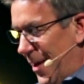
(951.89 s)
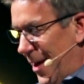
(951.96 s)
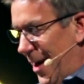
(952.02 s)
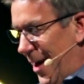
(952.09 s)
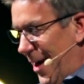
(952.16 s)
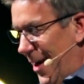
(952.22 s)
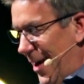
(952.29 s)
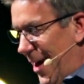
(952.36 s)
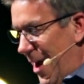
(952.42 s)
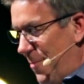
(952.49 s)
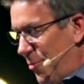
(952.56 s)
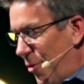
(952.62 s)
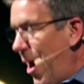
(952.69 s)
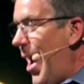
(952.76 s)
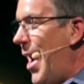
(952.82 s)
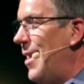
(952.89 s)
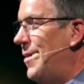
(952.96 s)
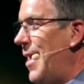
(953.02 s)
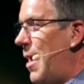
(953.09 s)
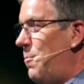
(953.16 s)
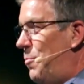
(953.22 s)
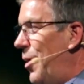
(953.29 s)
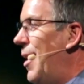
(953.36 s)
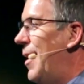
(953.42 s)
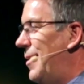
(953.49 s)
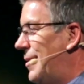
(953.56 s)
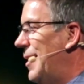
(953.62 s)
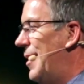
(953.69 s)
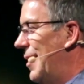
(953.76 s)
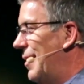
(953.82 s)
I prayed, that
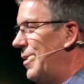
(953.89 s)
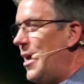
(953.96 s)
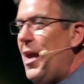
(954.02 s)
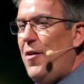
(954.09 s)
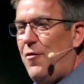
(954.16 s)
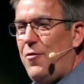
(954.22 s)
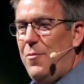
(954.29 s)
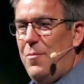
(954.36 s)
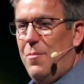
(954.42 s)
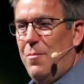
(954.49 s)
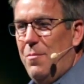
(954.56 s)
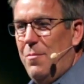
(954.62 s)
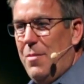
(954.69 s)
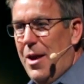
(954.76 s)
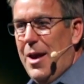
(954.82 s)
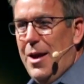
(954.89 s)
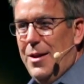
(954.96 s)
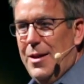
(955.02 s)
pit didn't leave me.